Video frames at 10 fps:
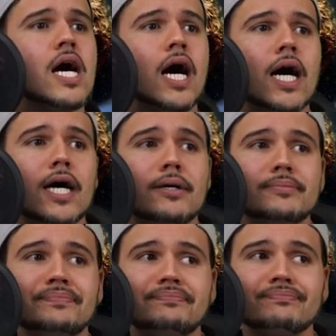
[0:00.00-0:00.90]

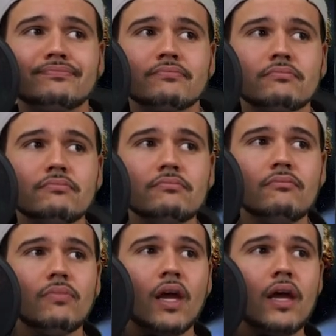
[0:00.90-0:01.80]
And
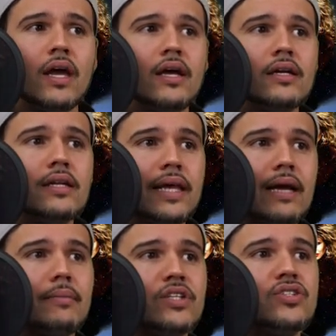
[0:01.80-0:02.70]
like
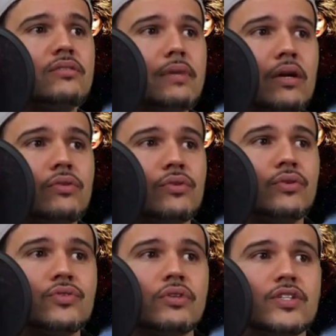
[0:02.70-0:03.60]
I mentioned, Marco
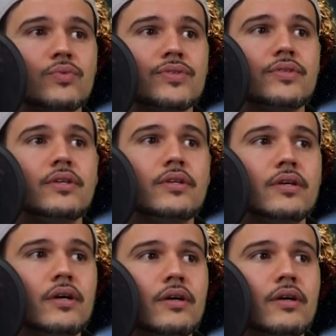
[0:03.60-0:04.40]
Antonio Solis was the